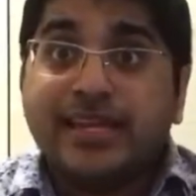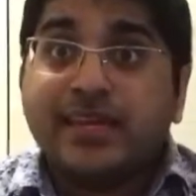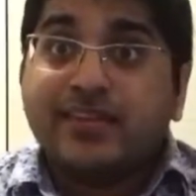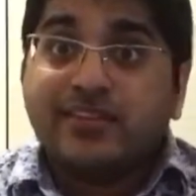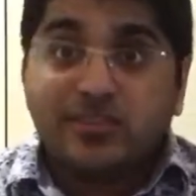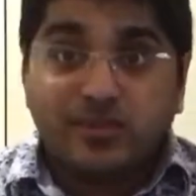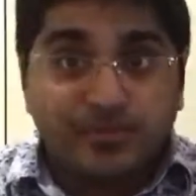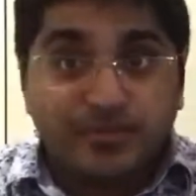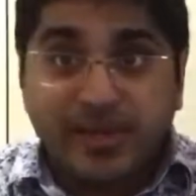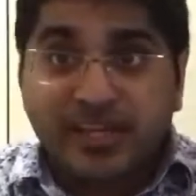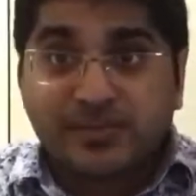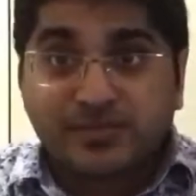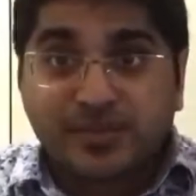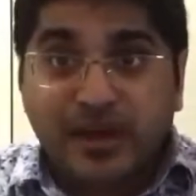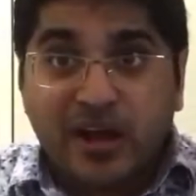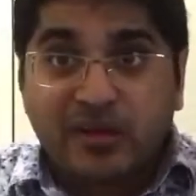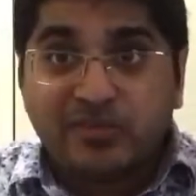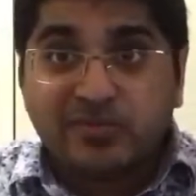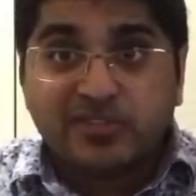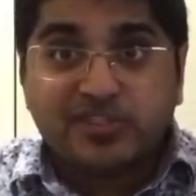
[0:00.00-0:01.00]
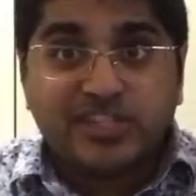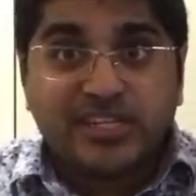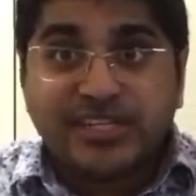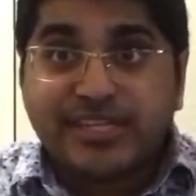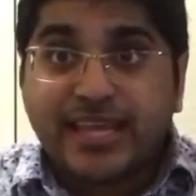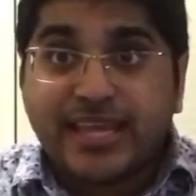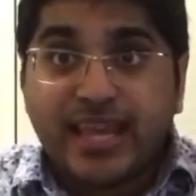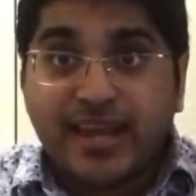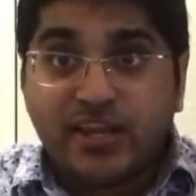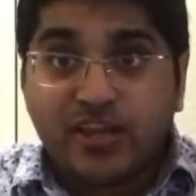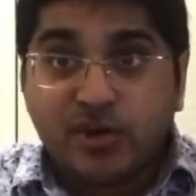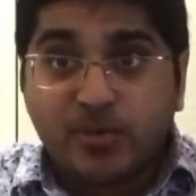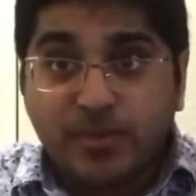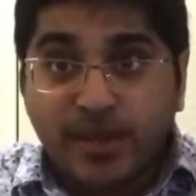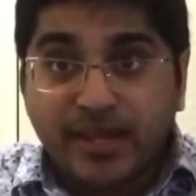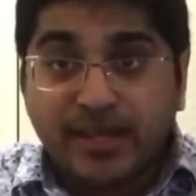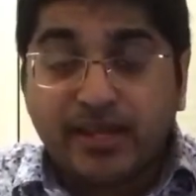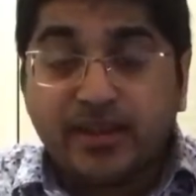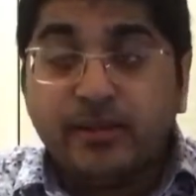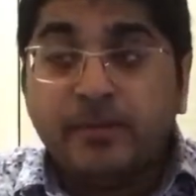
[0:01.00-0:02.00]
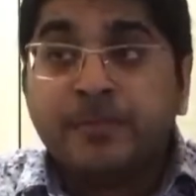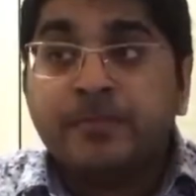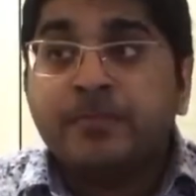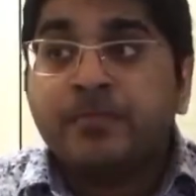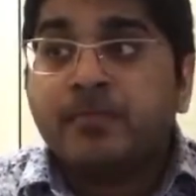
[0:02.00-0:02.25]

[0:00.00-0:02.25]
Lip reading: the best bout machine, Kenny Omega,